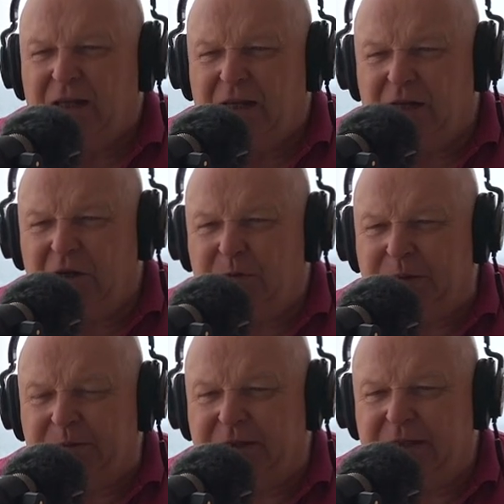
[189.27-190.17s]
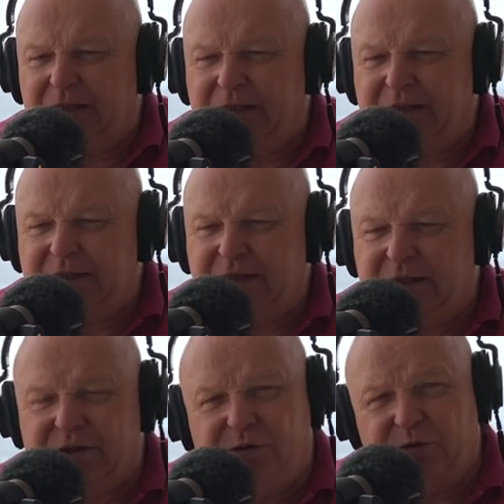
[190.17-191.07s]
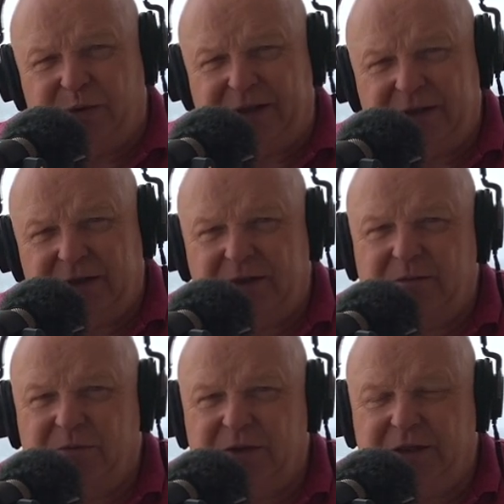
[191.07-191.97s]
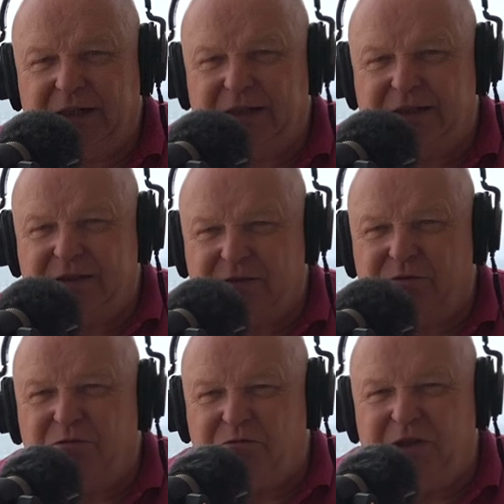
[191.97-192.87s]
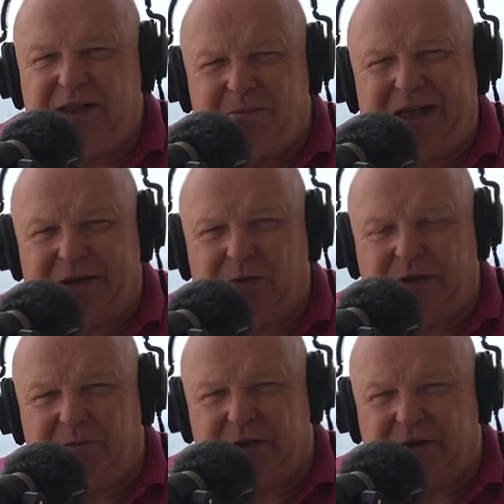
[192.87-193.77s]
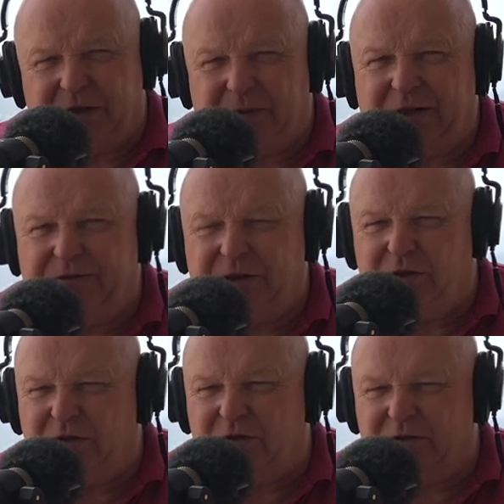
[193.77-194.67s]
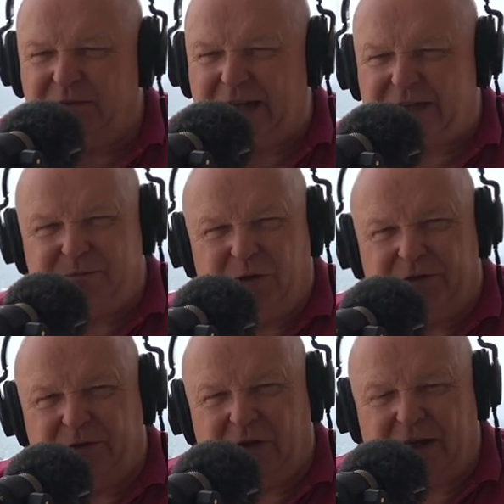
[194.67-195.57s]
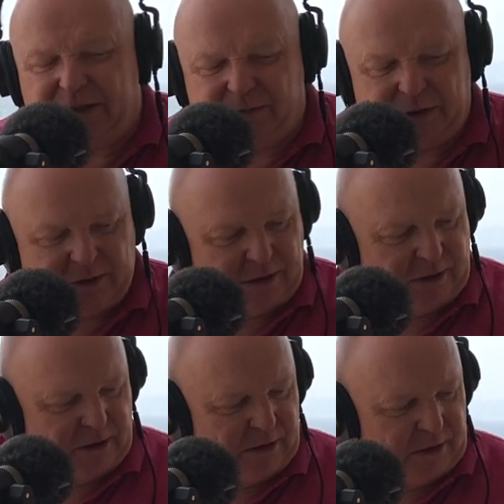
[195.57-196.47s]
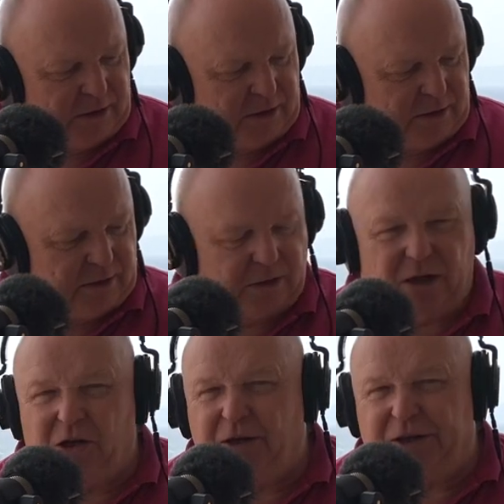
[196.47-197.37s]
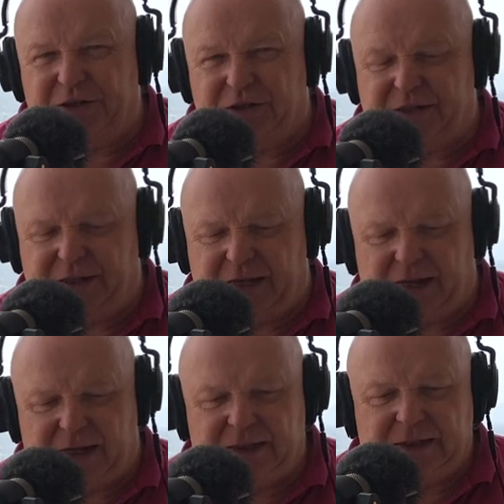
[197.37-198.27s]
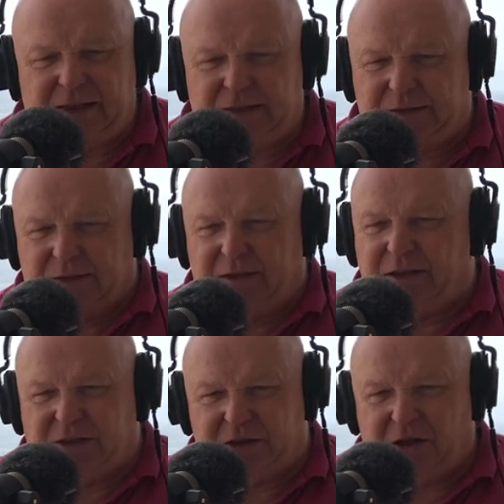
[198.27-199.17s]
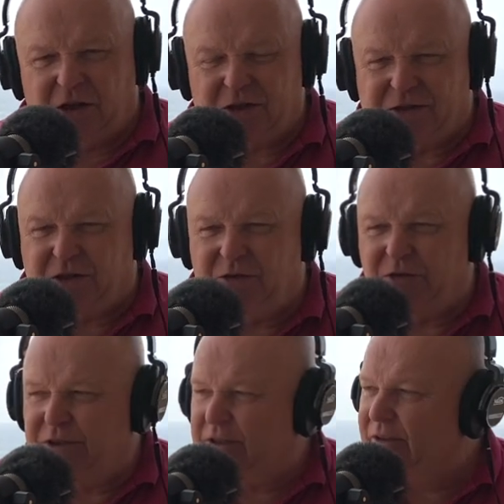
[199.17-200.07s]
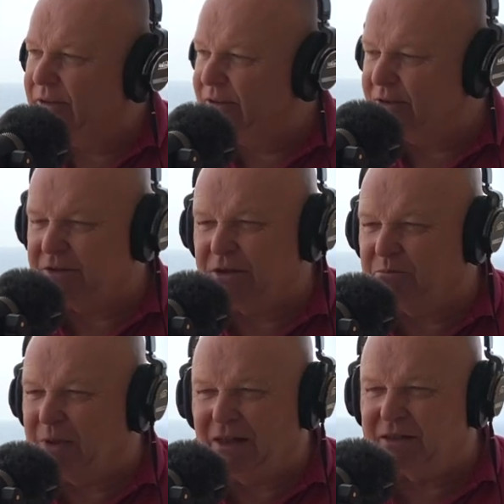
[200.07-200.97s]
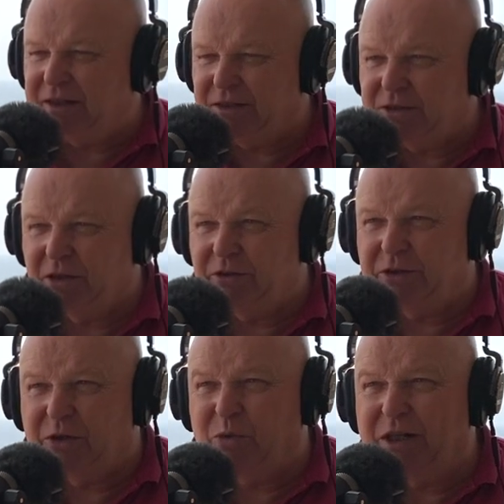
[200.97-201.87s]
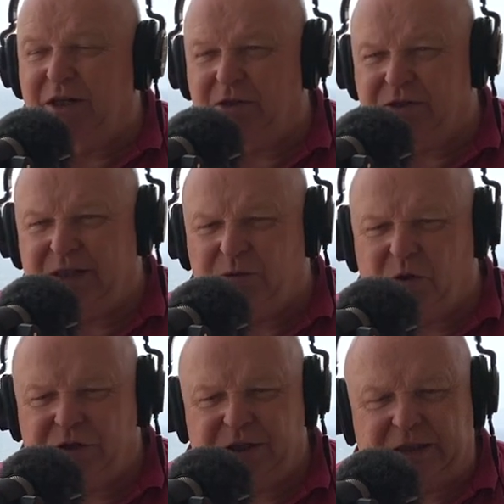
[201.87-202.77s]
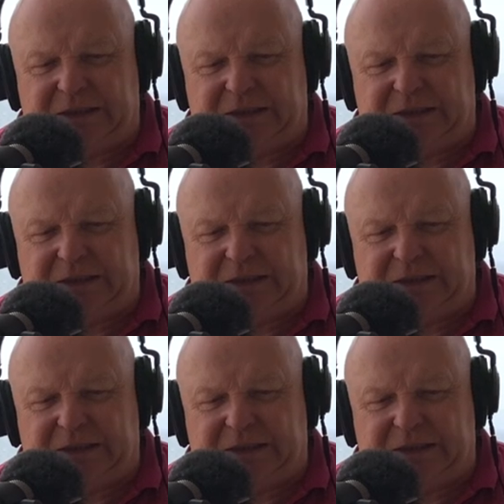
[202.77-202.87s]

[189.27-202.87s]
A lot of people think that this is good weather, but it is really bad weather because it's bad for your asthma if you've got asthma. A lot of dust in the air. Your car's covered, your balcony's covered, your windows need washing.